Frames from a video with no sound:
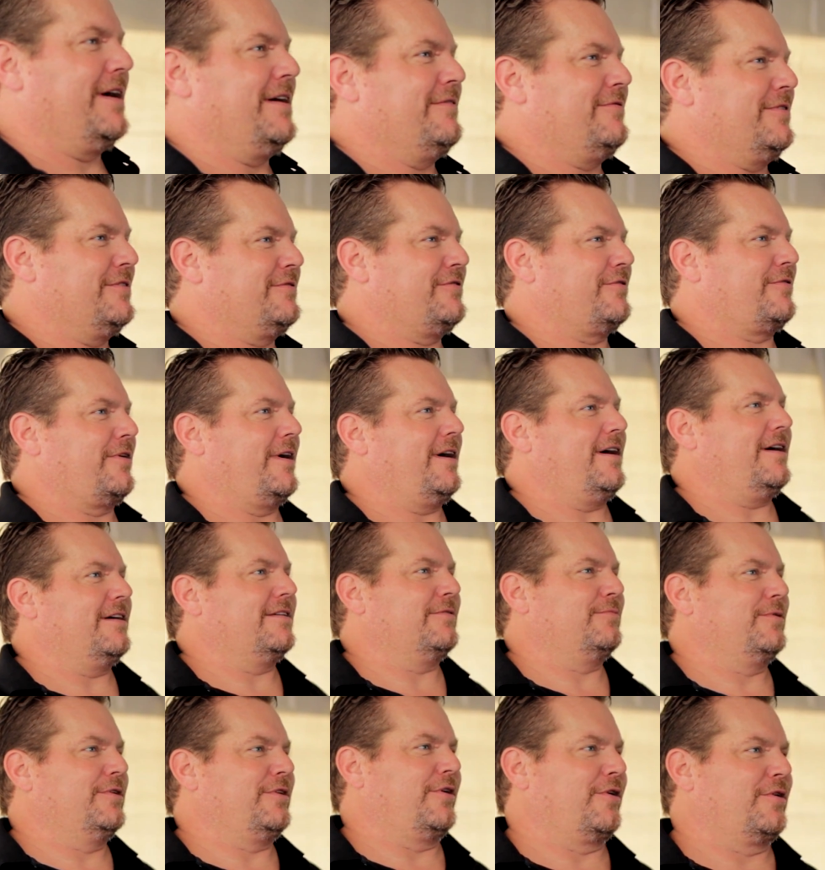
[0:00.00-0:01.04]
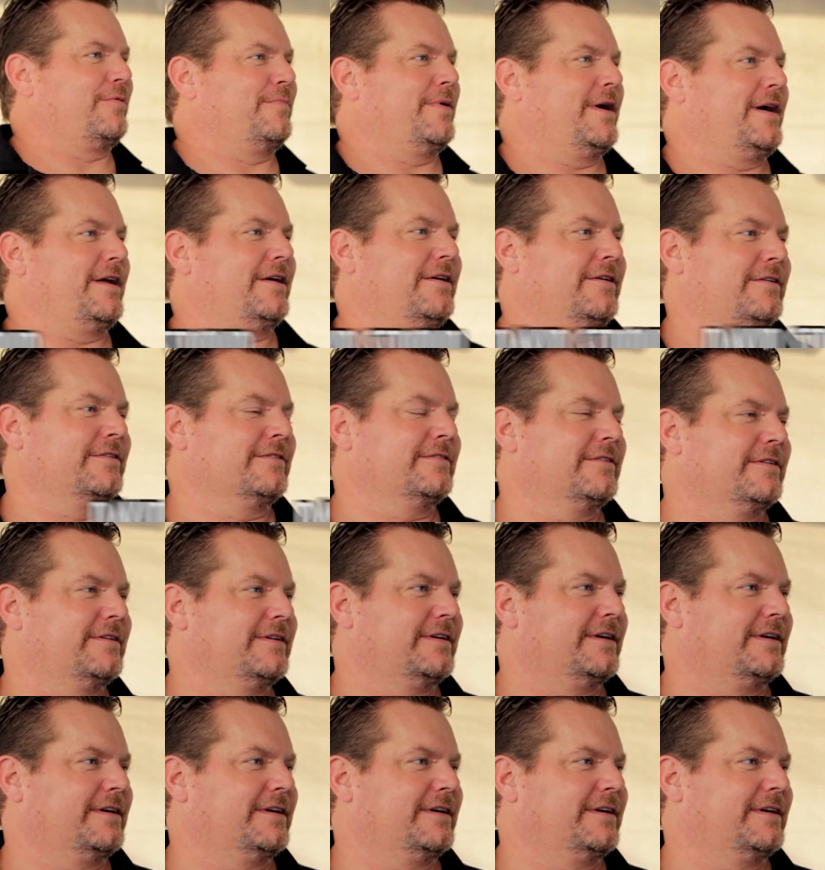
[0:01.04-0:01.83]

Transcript: David Stroud with Ermator.